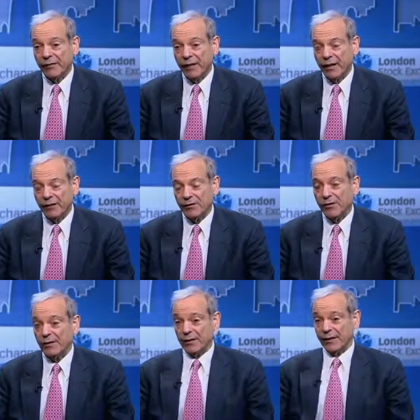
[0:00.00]

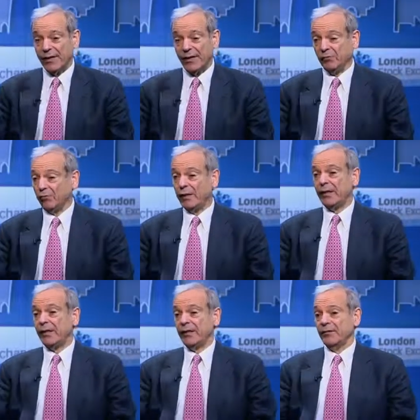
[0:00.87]
challenges. Indeed,
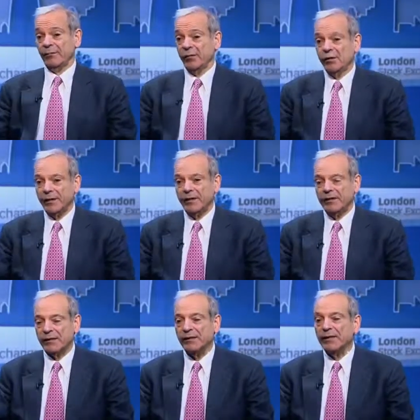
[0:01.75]
we in
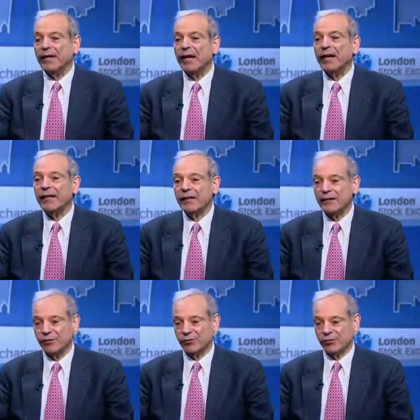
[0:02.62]
Budapest are in the eye of the
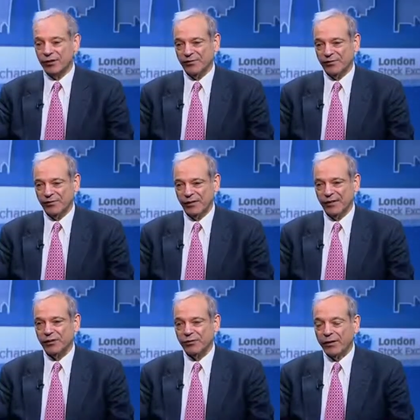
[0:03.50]
storm
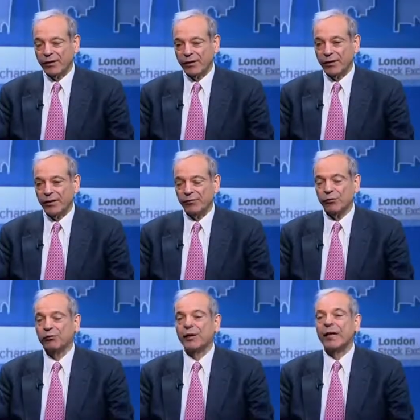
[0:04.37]
in trying to think it
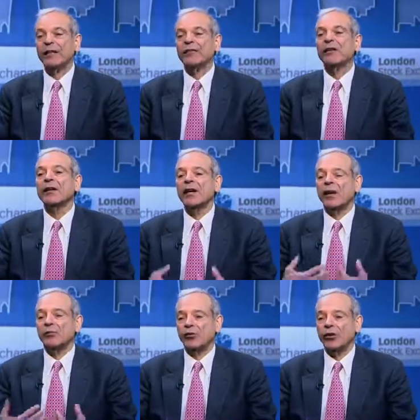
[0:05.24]
through. We're kind of
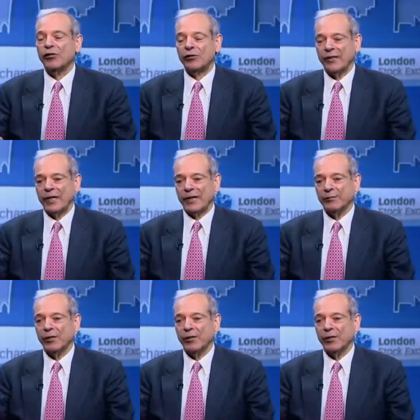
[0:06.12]
a prototype.